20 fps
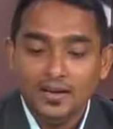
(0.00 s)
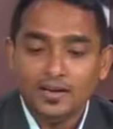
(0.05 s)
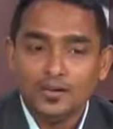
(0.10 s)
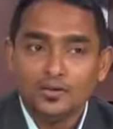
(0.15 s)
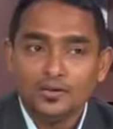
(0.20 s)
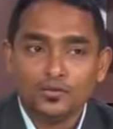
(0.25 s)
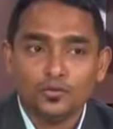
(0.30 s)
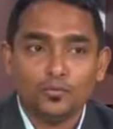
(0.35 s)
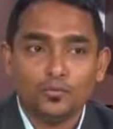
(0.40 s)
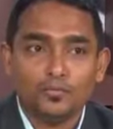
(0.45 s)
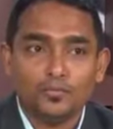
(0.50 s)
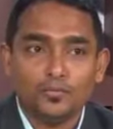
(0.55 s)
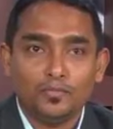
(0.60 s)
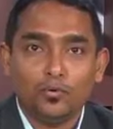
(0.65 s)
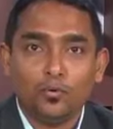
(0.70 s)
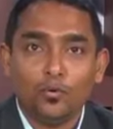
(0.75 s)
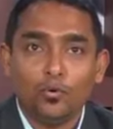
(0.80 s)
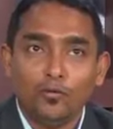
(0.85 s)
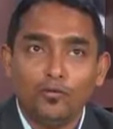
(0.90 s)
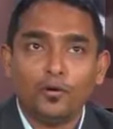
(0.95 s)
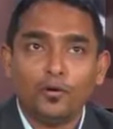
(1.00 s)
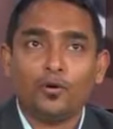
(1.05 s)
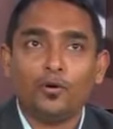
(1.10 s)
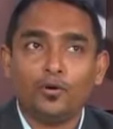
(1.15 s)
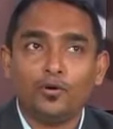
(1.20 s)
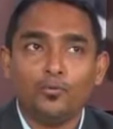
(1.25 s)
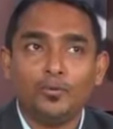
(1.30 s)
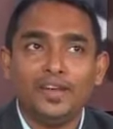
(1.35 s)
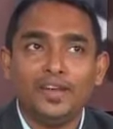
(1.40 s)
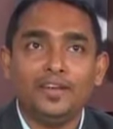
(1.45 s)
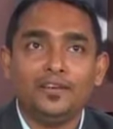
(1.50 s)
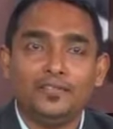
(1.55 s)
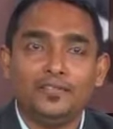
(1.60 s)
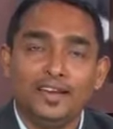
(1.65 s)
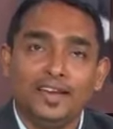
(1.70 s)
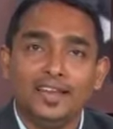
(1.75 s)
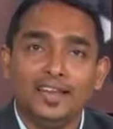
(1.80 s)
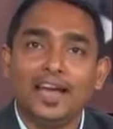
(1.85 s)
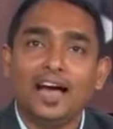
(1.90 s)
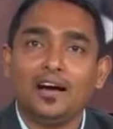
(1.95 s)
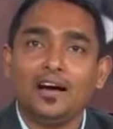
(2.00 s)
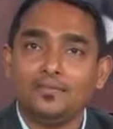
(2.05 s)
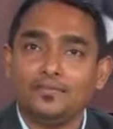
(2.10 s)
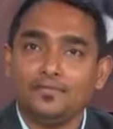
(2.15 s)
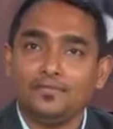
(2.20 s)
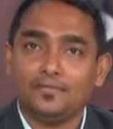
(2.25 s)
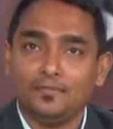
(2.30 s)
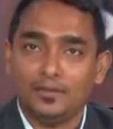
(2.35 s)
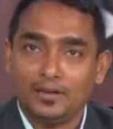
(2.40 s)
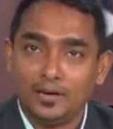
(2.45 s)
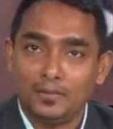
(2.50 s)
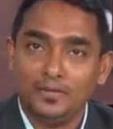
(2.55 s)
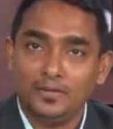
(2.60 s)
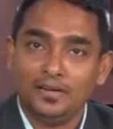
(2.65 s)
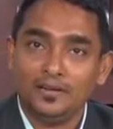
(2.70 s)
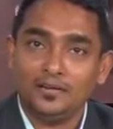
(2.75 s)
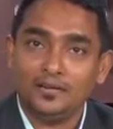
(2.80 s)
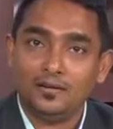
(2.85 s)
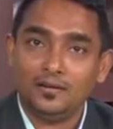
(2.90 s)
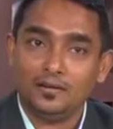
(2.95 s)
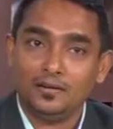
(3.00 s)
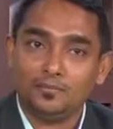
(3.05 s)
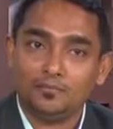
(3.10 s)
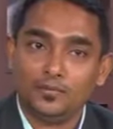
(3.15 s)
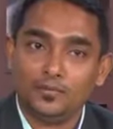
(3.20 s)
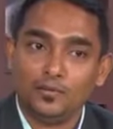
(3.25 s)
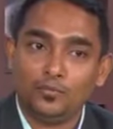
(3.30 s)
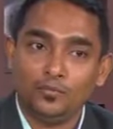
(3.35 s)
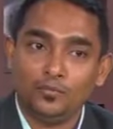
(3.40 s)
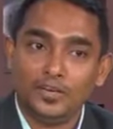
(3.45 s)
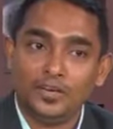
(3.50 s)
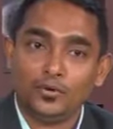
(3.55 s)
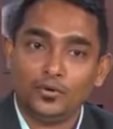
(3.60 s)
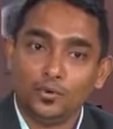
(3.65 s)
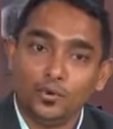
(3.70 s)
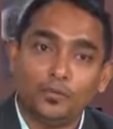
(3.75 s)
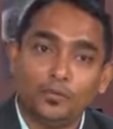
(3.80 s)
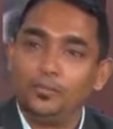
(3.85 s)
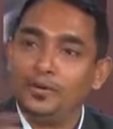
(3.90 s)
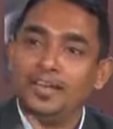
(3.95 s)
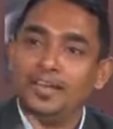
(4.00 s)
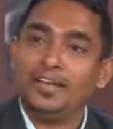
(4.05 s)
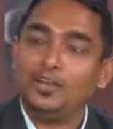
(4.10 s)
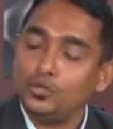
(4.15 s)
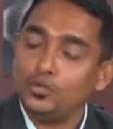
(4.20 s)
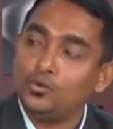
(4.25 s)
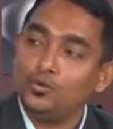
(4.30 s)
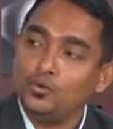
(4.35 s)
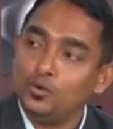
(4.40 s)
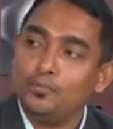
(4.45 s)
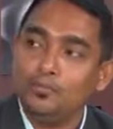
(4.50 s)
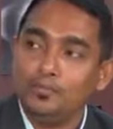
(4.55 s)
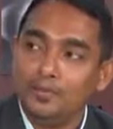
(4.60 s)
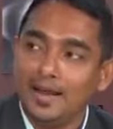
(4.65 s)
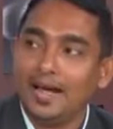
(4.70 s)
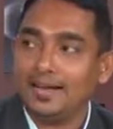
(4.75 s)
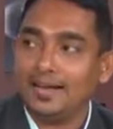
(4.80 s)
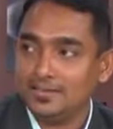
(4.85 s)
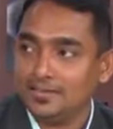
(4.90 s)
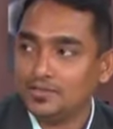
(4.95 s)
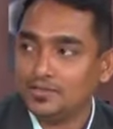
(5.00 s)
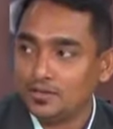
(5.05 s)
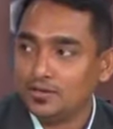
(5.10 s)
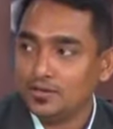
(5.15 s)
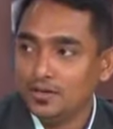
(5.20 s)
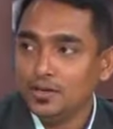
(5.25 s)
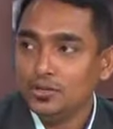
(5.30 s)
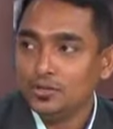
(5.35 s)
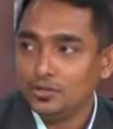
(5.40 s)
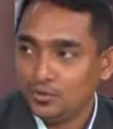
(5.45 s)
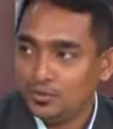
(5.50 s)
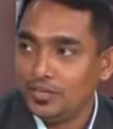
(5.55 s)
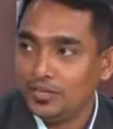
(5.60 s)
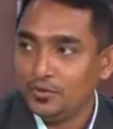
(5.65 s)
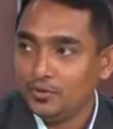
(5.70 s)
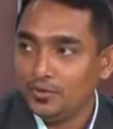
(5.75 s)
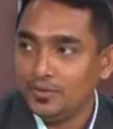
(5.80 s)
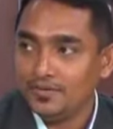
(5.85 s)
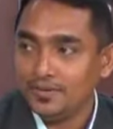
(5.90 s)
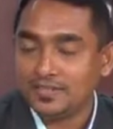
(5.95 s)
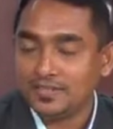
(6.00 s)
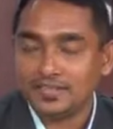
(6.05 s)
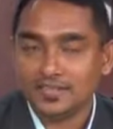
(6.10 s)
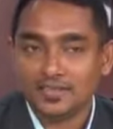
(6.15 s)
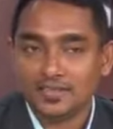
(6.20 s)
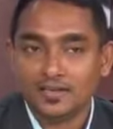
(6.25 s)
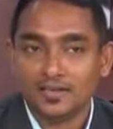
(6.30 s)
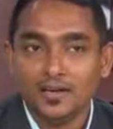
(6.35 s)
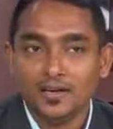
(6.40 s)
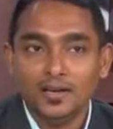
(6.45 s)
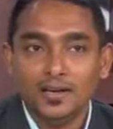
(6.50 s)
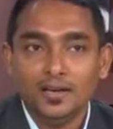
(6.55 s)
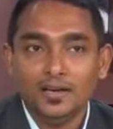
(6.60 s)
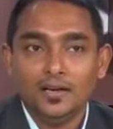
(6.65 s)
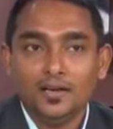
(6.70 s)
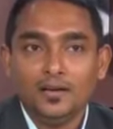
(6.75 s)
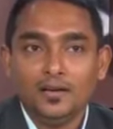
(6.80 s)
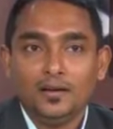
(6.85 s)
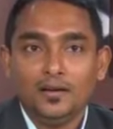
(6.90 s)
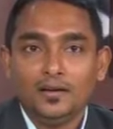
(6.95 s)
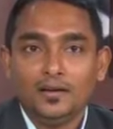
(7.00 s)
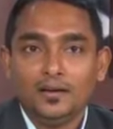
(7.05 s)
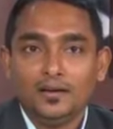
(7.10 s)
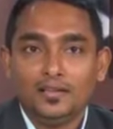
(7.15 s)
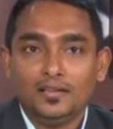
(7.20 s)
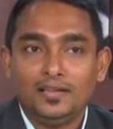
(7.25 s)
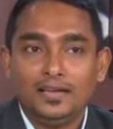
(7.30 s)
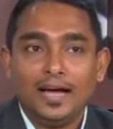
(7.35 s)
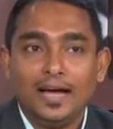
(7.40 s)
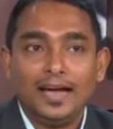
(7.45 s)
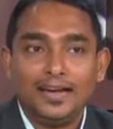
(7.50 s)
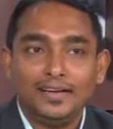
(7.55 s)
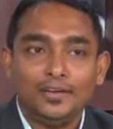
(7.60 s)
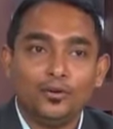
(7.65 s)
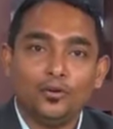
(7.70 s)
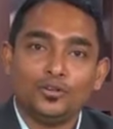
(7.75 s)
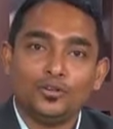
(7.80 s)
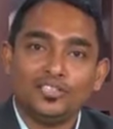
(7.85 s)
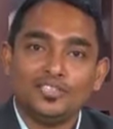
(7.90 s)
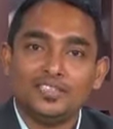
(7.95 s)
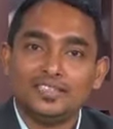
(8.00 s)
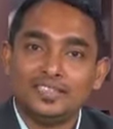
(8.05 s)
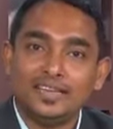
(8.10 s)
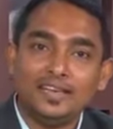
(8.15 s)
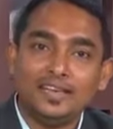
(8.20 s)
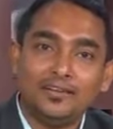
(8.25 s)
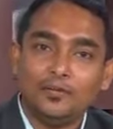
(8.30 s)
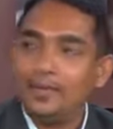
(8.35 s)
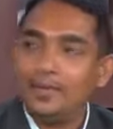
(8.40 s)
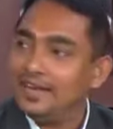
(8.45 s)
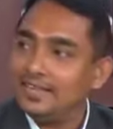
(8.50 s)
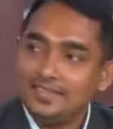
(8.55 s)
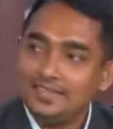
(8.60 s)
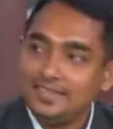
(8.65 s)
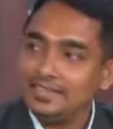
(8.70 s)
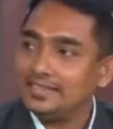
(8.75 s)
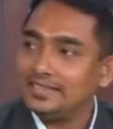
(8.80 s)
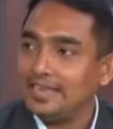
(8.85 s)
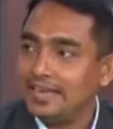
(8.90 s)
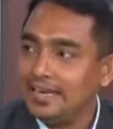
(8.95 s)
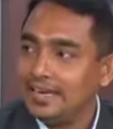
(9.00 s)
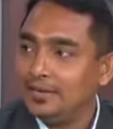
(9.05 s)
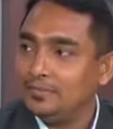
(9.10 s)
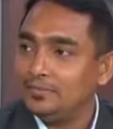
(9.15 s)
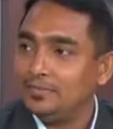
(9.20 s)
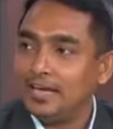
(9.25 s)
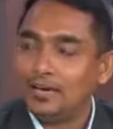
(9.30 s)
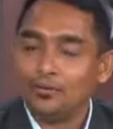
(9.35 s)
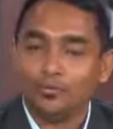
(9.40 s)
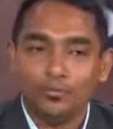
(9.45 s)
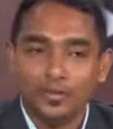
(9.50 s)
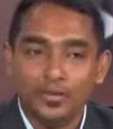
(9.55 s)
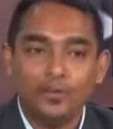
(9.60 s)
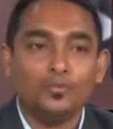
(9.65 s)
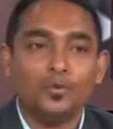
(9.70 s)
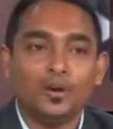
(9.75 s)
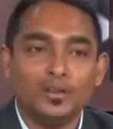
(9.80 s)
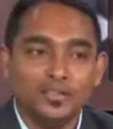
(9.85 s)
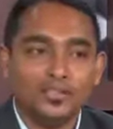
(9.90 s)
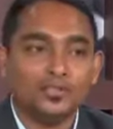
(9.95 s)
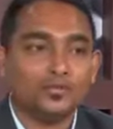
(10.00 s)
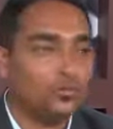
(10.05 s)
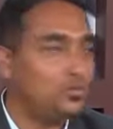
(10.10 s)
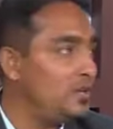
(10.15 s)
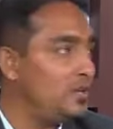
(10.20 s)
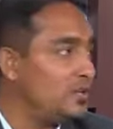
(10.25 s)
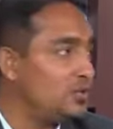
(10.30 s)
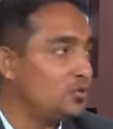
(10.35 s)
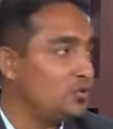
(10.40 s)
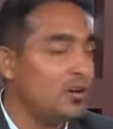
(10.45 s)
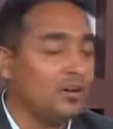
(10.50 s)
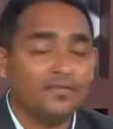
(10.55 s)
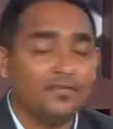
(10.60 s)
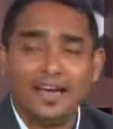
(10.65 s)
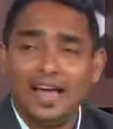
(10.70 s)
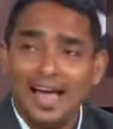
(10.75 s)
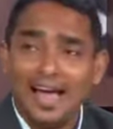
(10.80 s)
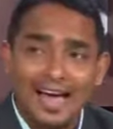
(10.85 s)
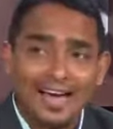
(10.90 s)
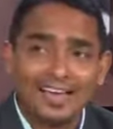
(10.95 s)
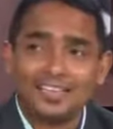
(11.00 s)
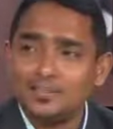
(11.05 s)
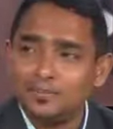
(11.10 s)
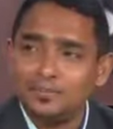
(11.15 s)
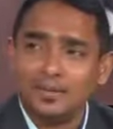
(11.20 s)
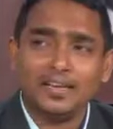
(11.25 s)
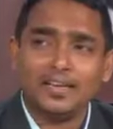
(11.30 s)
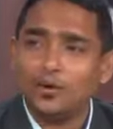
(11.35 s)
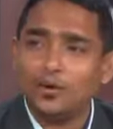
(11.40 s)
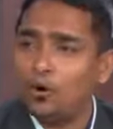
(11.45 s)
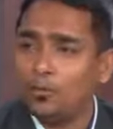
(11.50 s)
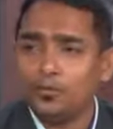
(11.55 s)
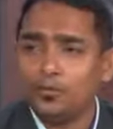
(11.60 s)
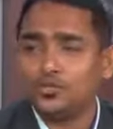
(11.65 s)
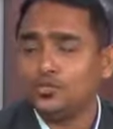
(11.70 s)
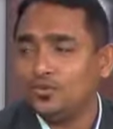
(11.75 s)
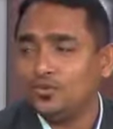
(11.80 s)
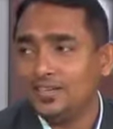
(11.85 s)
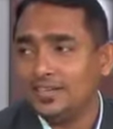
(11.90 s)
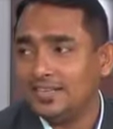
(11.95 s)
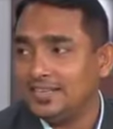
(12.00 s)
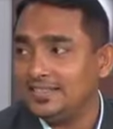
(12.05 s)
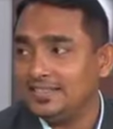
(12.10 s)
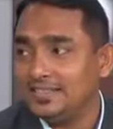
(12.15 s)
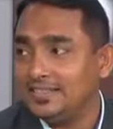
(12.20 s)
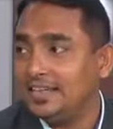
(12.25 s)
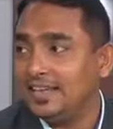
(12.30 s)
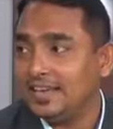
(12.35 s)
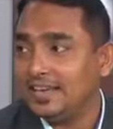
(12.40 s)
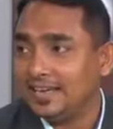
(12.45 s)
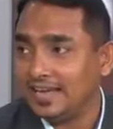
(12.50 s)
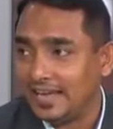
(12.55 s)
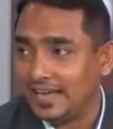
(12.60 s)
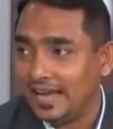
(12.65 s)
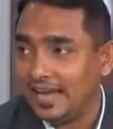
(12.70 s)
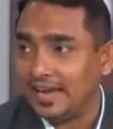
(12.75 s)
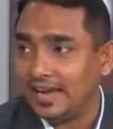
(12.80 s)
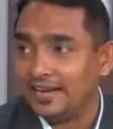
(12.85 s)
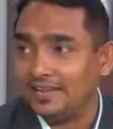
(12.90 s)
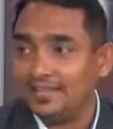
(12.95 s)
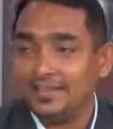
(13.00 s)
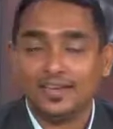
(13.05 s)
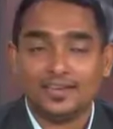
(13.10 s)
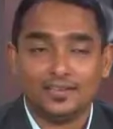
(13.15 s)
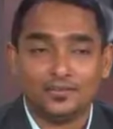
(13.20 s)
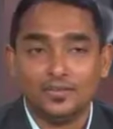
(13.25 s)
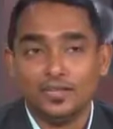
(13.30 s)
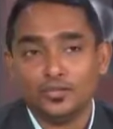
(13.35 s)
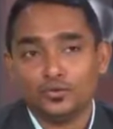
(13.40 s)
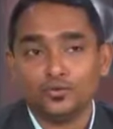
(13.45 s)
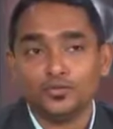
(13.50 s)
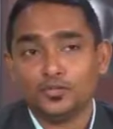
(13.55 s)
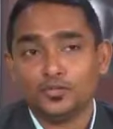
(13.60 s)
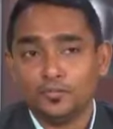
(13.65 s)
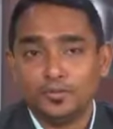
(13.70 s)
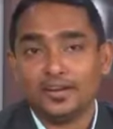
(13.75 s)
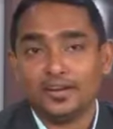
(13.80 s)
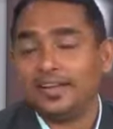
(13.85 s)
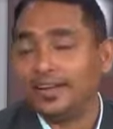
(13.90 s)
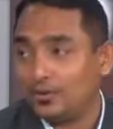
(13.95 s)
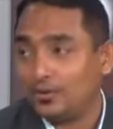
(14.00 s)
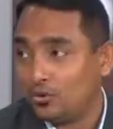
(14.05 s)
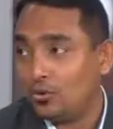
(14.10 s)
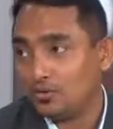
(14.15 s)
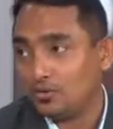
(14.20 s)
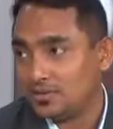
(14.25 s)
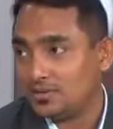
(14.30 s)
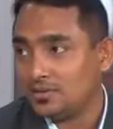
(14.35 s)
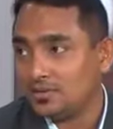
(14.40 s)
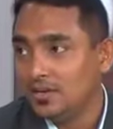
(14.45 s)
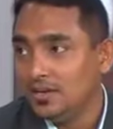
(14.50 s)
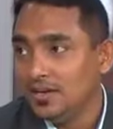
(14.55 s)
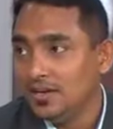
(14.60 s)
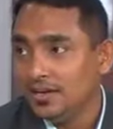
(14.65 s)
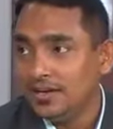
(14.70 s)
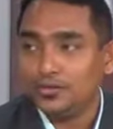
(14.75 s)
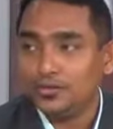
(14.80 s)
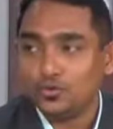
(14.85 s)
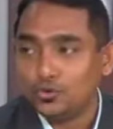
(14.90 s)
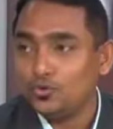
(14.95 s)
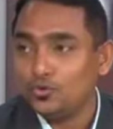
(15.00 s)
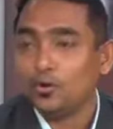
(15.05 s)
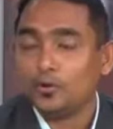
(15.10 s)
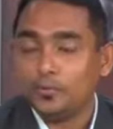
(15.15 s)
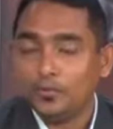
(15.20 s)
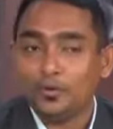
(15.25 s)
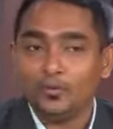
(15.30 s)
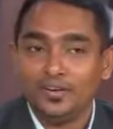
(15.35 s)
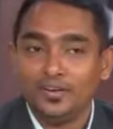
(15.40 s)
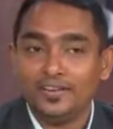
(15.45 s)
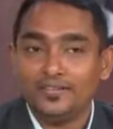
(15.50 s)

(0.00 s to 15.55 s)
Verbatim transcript: so overall we really have i mean uh, we could bring into good brands okay. to the university the ideology still remains the same that we want the students to have as many opportunities they can they, they should spread across it should not be only